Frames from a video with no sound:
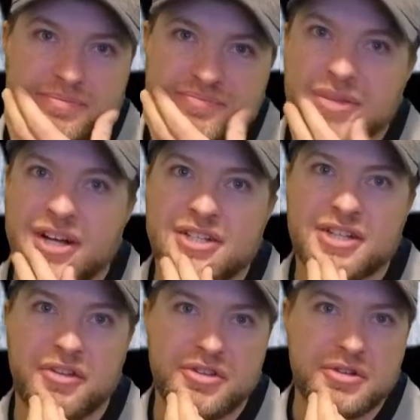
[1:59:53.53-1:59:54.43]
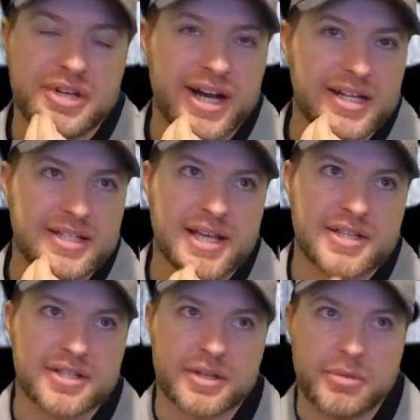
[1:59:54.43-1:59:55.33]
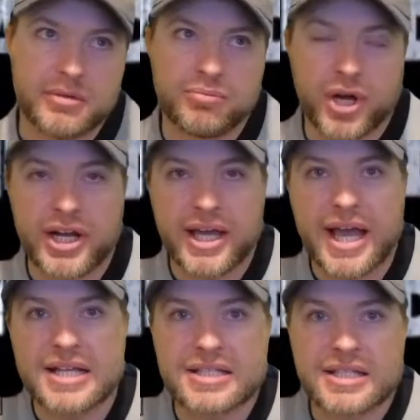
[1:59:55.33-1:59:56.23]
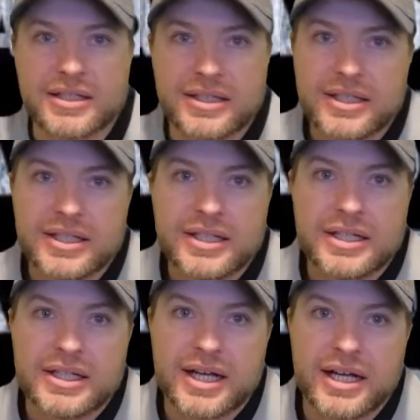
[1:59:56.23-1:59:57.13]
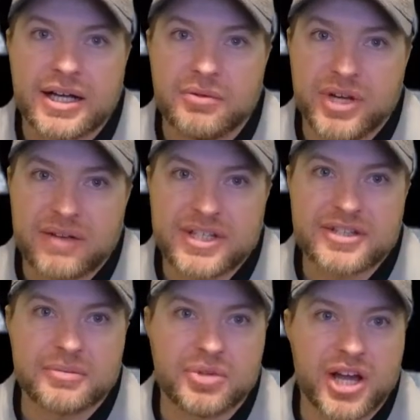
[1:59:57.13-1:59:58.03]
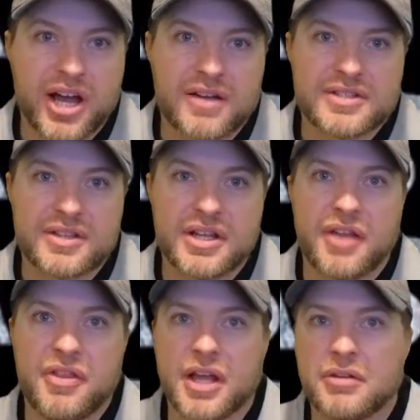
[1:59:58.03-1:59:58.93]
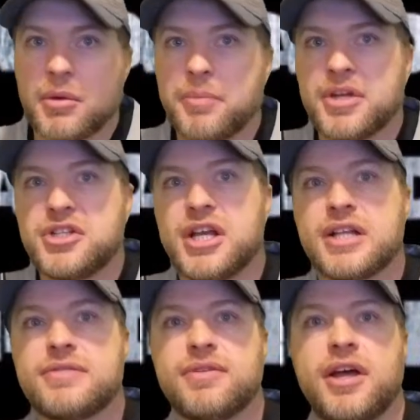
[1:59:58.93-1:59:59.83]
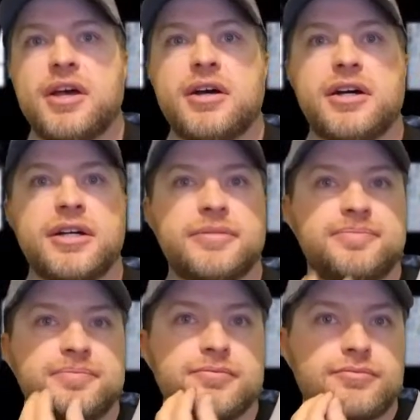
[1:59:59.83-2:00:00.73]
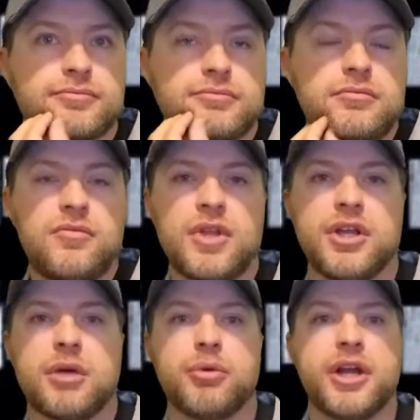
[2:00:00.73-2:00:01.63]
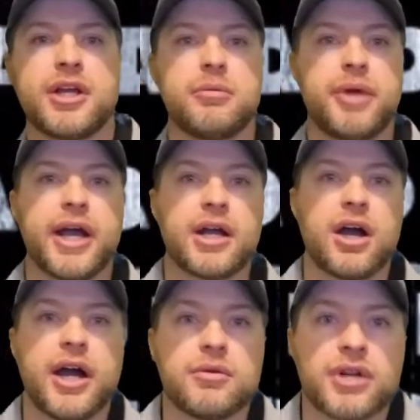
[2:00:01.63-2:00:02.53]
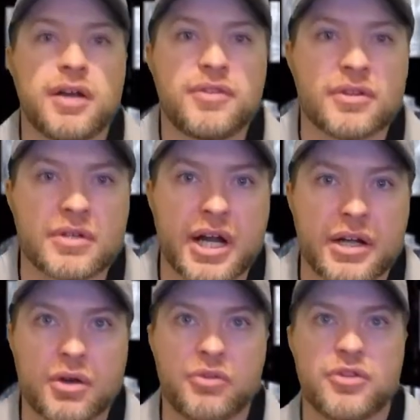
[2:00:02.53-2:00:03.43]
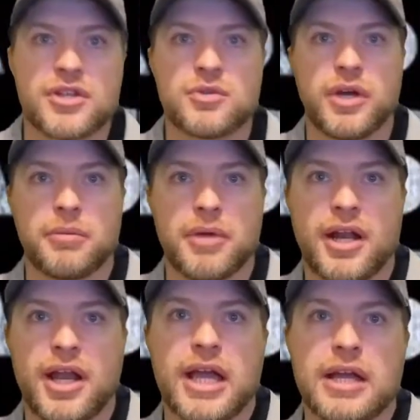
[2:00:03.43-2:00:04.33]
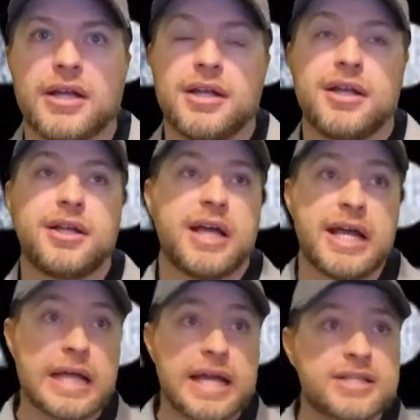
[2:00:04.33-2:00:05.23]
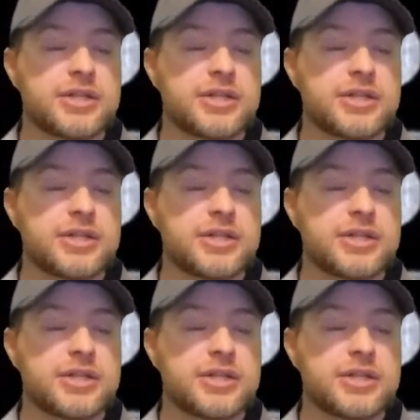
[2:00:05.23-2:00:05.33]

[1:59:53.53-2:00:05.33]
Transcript: I just said the 2 tight end sets, it could be Brady-esque. We'd have to get to the playoffs, and then I think there might be a chance that, Brady coming back. All right, we're going to have to kind of go through this quick, man. Hey, it's a good